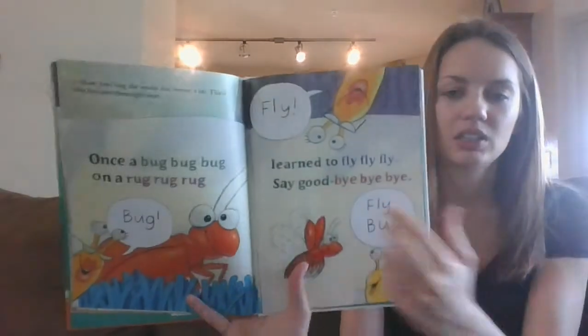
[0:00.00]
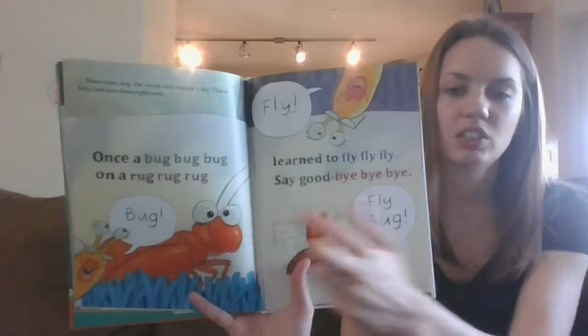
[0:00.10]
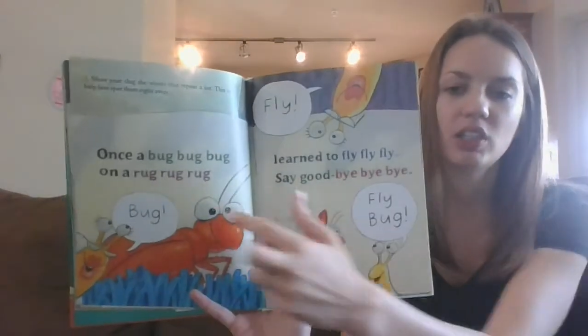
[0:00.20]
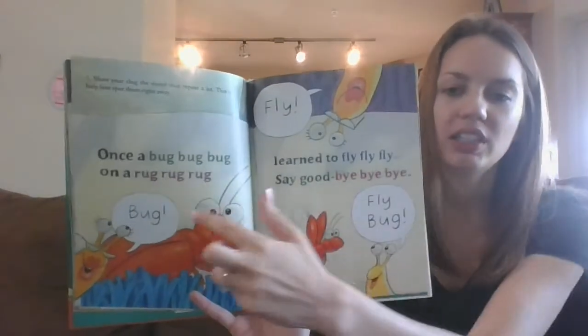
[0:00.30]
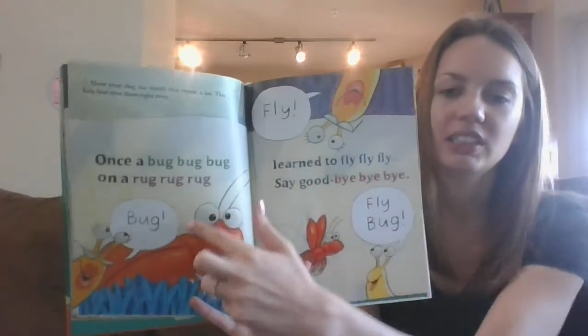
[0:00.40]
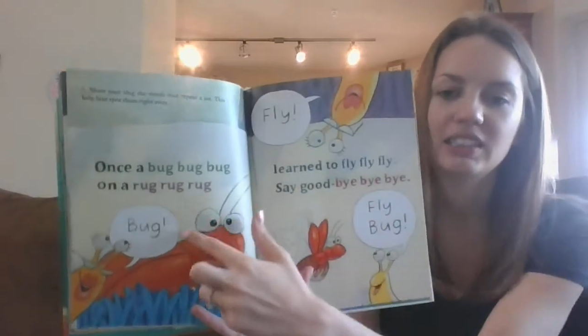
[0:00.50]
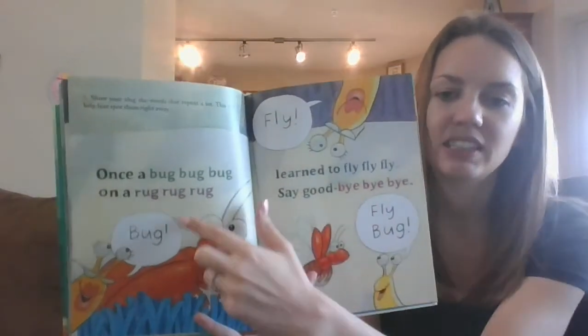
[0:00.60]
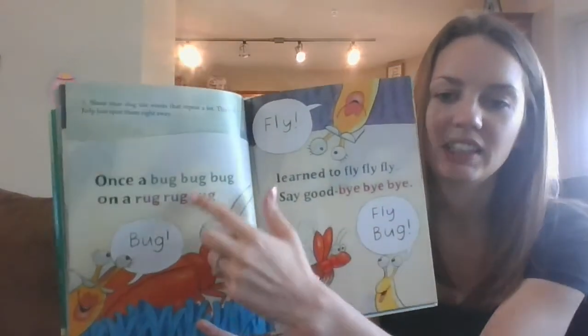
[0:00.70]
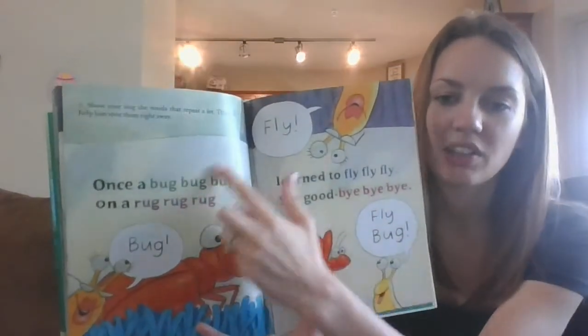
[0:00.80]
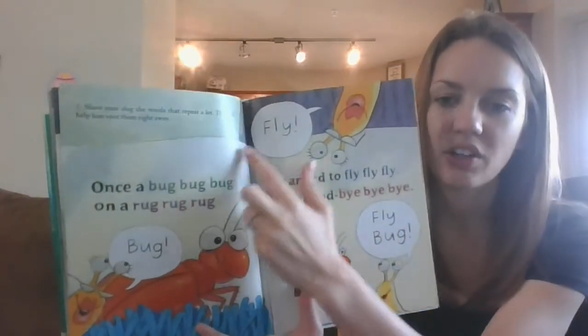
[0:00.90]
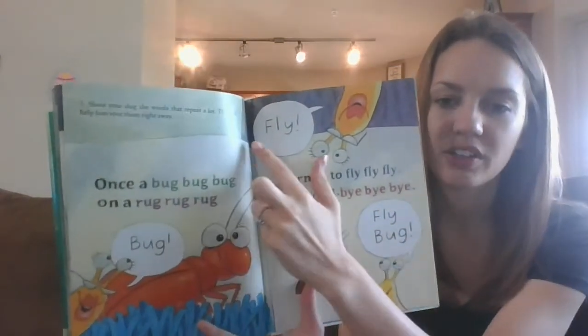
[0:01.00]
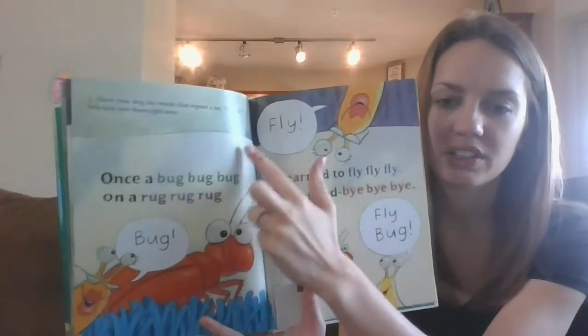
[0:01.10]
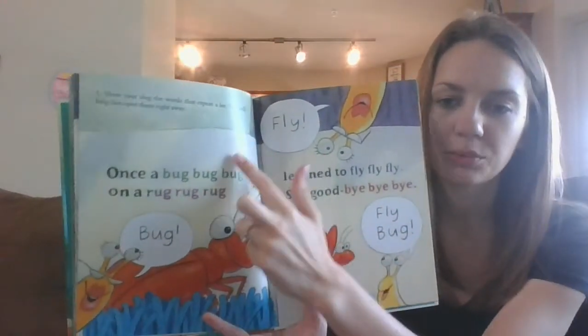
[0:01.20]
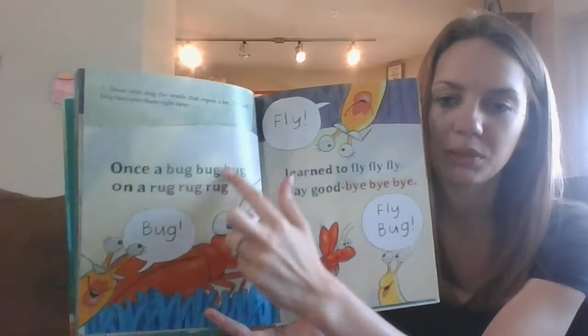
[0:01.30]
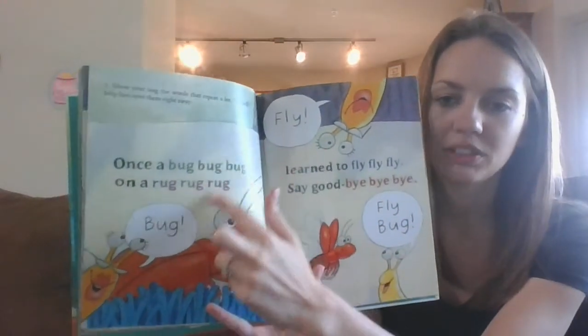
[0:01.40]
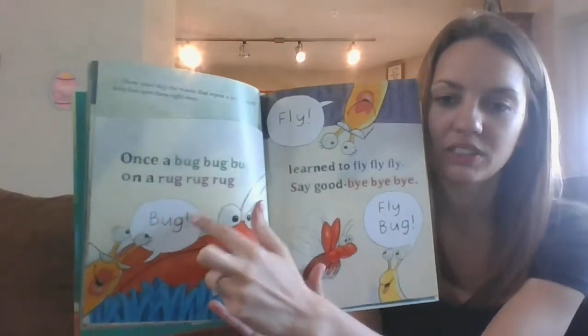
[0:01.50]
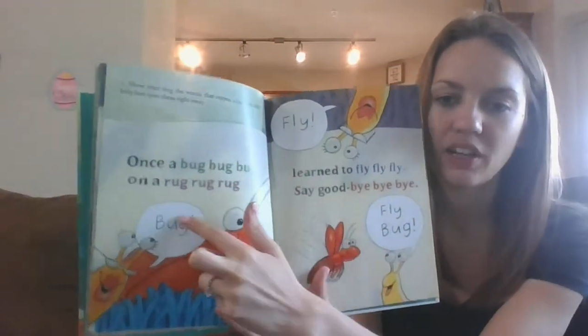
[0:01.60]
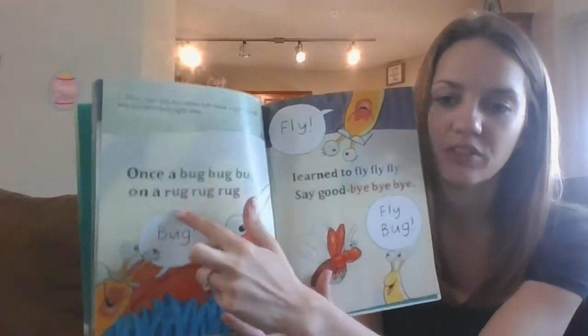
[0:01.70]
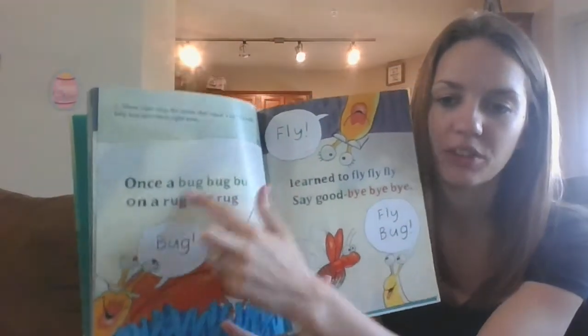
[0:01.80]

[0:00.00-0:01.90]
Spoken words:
So he's seeing all these words that